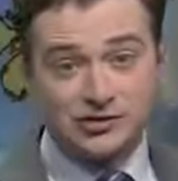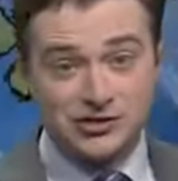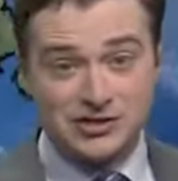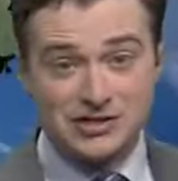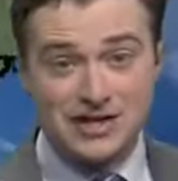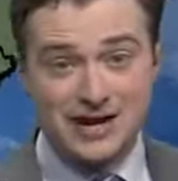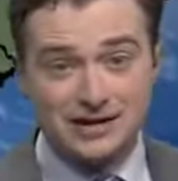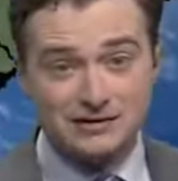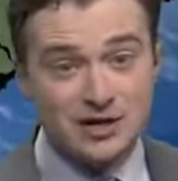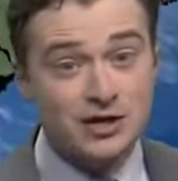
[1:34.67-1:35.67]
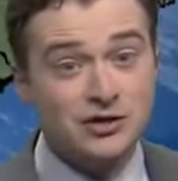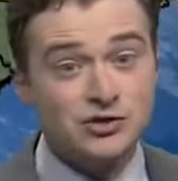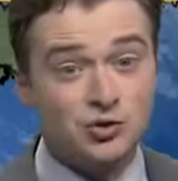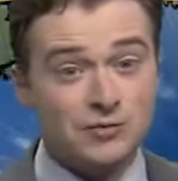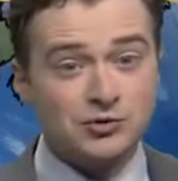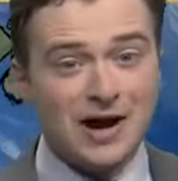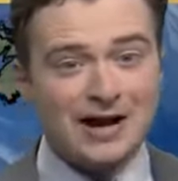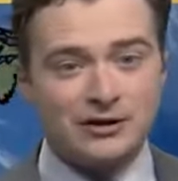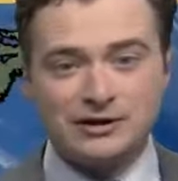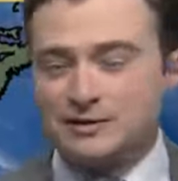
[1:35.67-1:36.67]
just a second. Storm
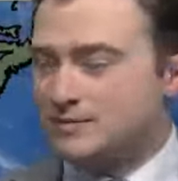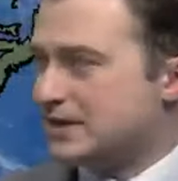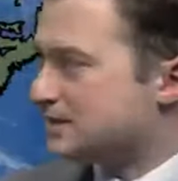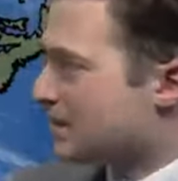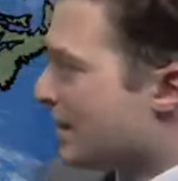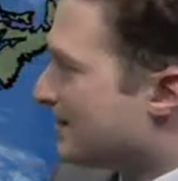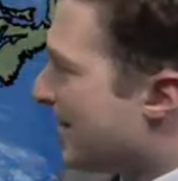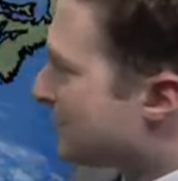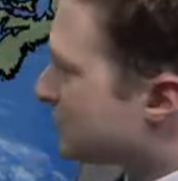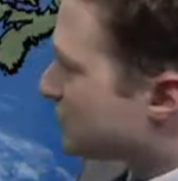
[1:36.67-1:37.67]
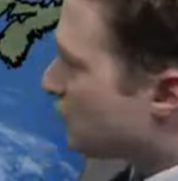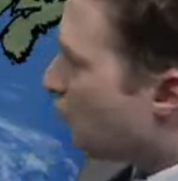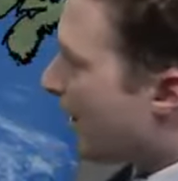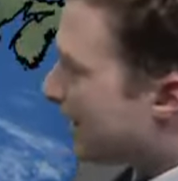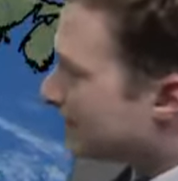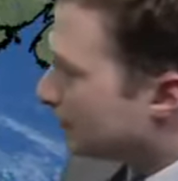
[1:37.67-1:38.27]
Tracker, in the meantime, has us quiet